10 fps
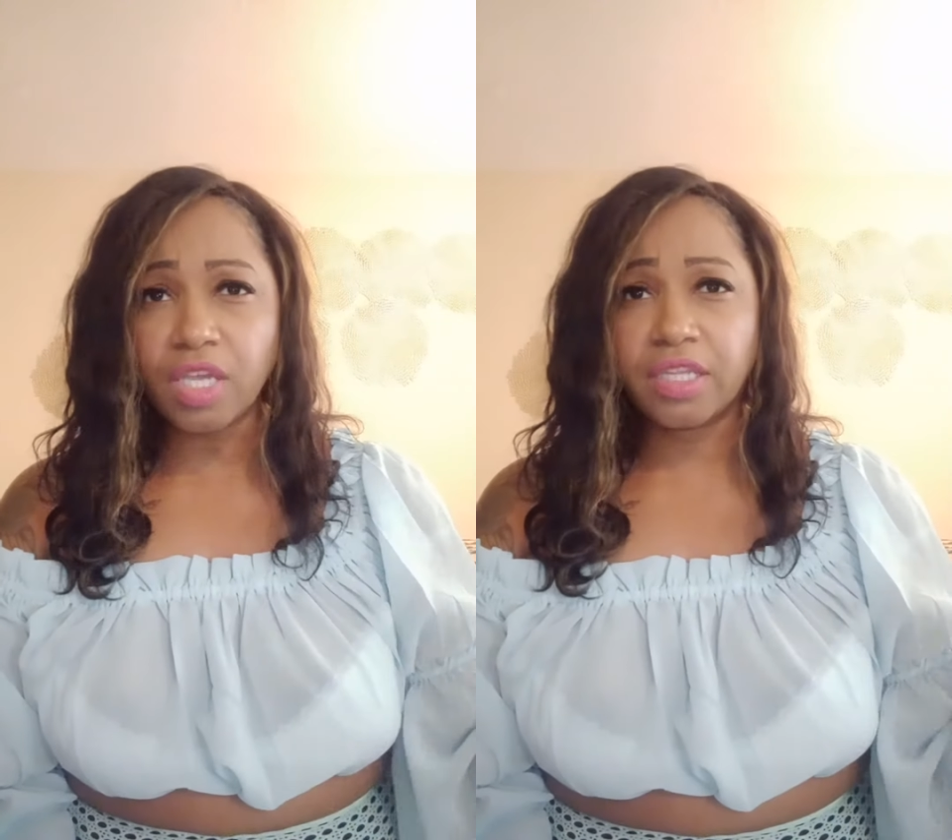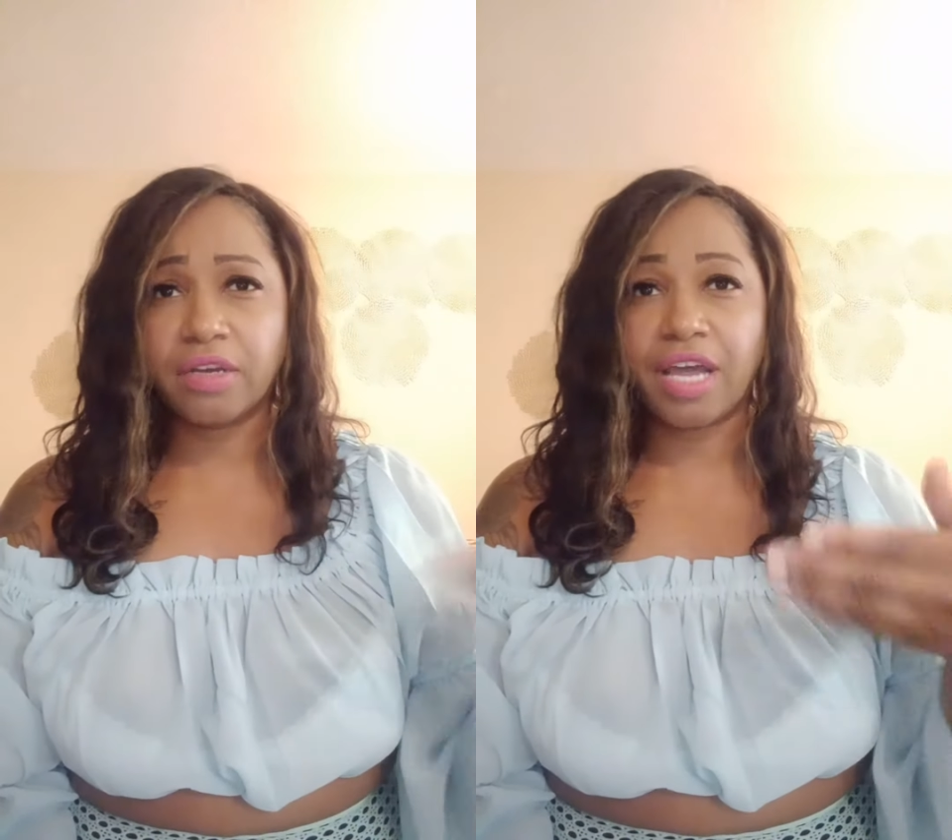
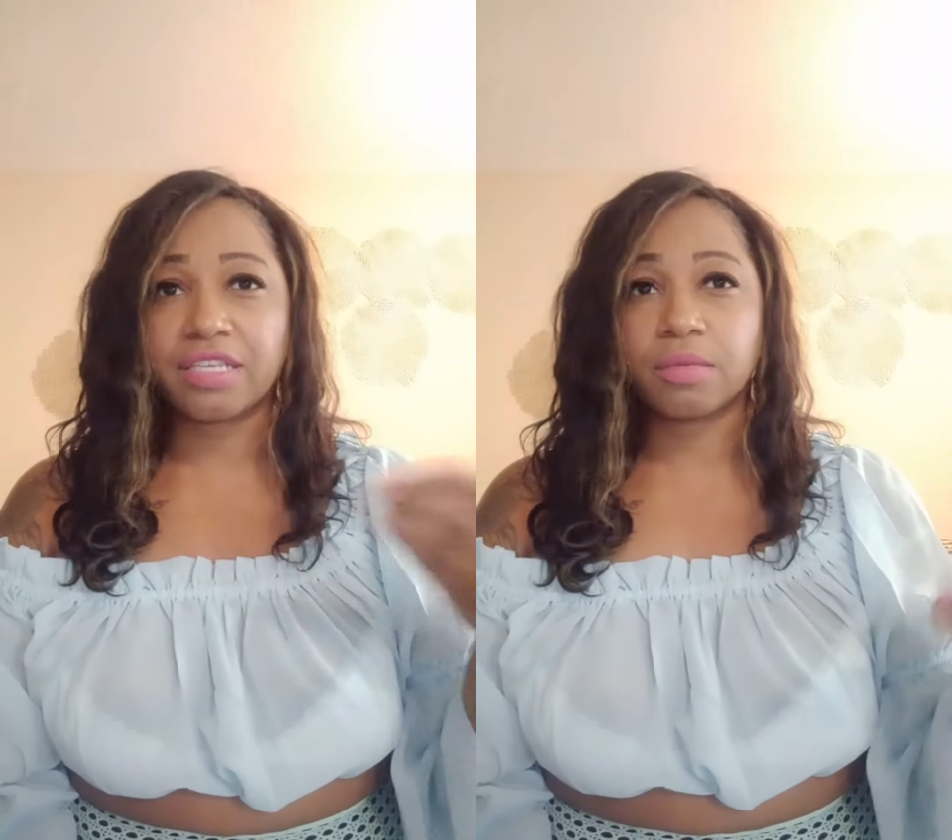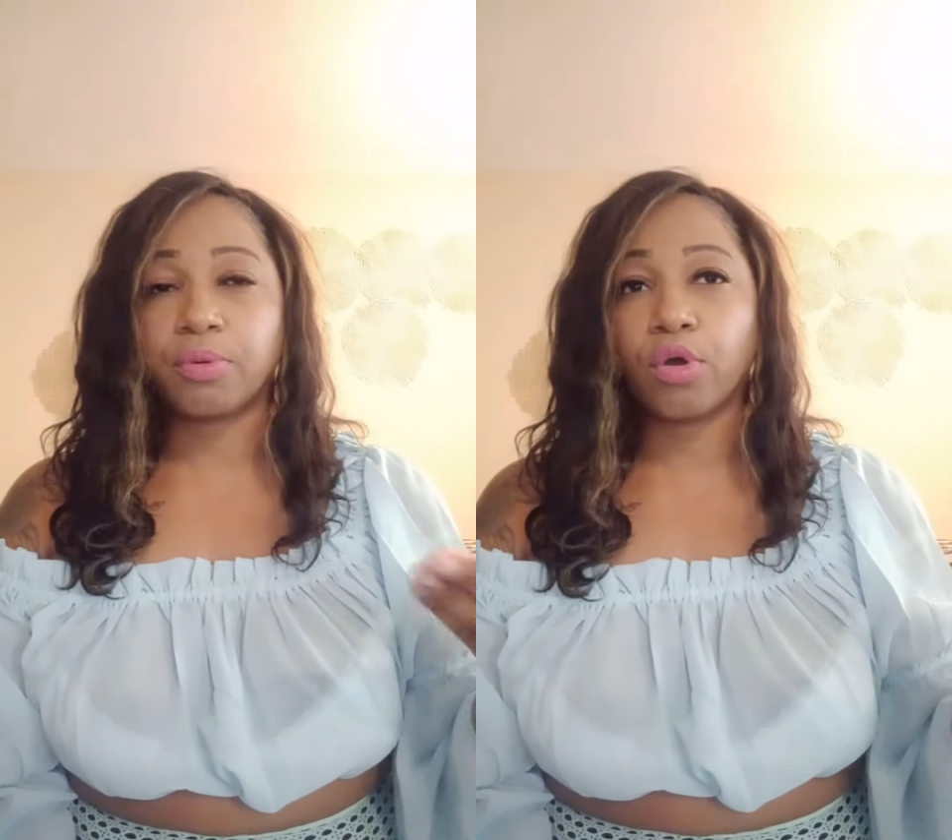They're
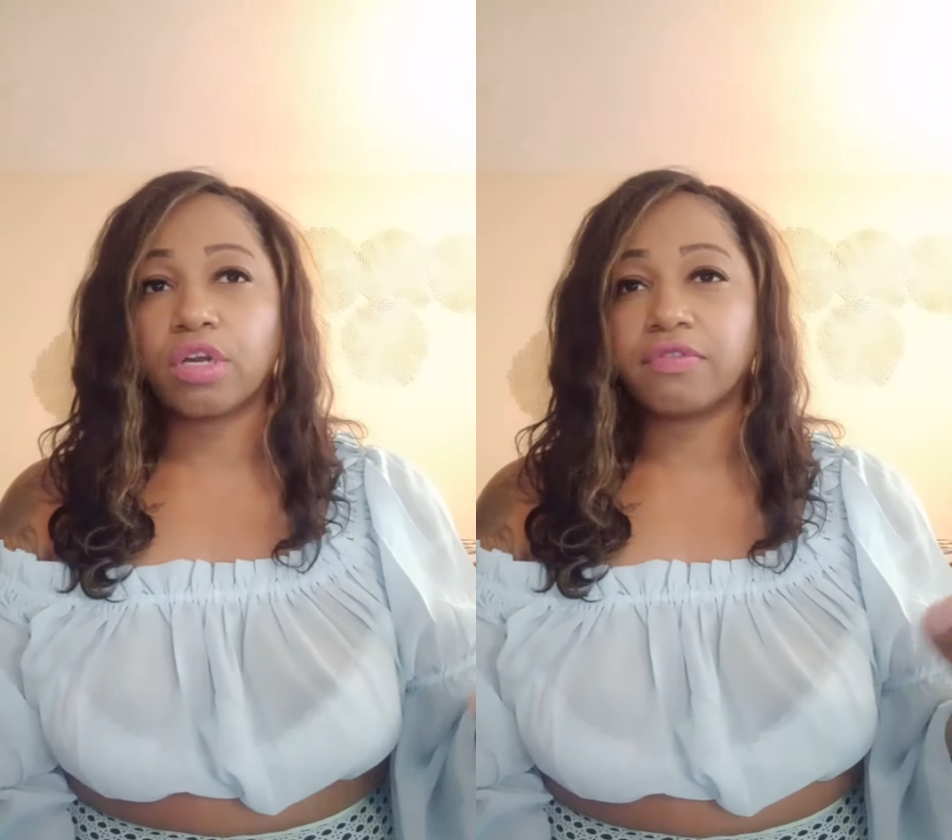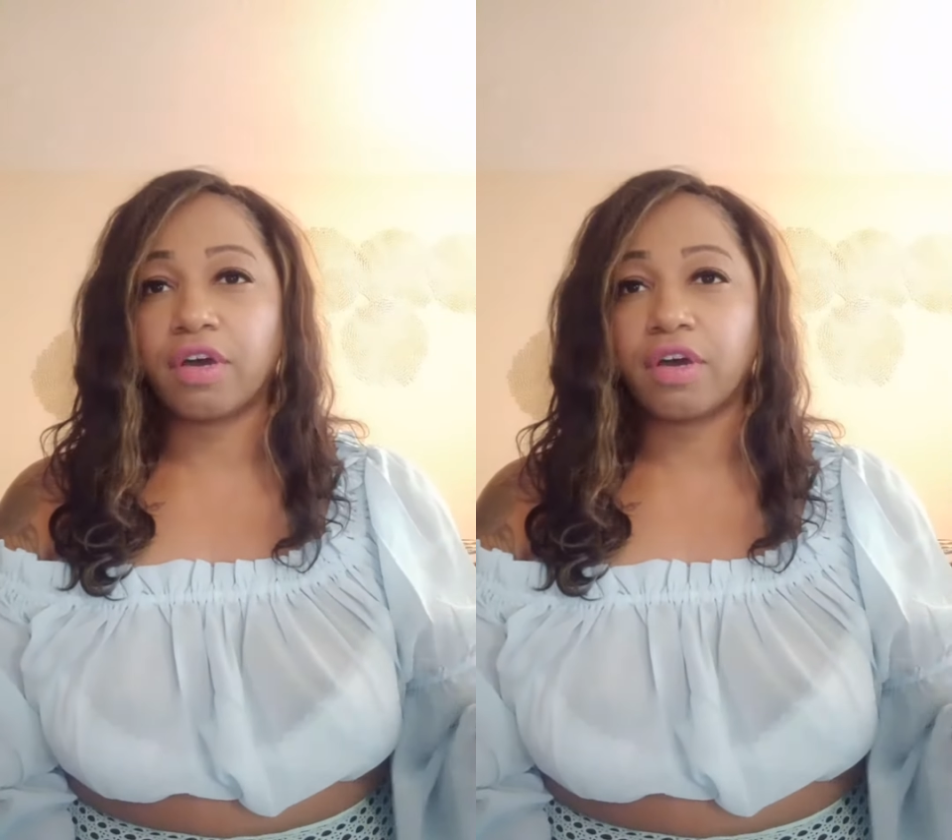not supportive